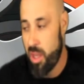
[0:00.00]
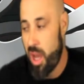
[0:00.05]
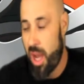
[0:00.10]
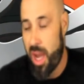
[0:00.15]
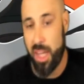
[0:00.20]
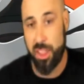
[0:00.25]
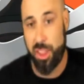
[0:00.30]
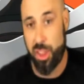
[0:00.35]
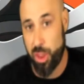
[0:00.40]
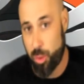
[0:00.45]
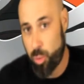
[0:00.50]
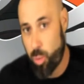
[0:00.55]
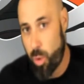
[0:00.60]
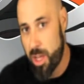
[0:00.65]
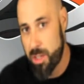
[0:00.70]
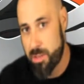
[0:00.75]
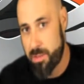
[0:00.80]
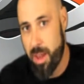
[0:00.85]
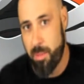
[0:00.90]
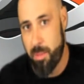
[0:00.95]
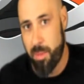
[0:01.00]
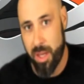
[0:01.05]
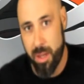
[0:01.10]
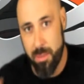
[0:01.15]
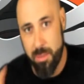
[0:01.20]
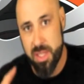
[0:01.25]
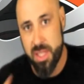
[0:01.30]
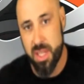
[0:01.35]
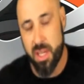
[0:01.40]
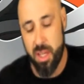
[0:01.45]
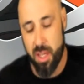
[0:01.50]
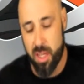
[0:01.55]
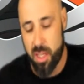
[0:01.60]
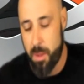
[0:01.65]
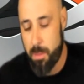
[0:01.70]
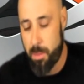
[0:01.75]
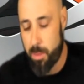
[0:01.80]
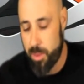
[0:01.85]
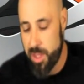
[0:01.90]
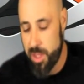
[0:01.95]
I choose WaspCam, and let me tell you a
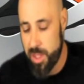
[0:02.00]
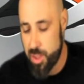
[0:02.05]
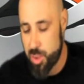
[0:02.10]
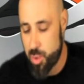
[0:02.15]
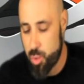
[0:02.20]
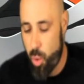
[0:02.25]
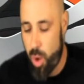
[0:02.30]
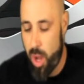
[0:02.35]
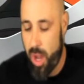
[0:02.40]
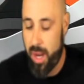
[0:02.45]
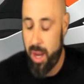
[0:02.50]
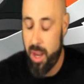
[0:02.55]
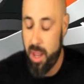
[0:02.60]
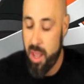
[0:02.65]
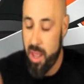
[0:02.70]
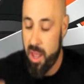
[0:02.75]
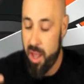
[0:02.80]
couple reasons why.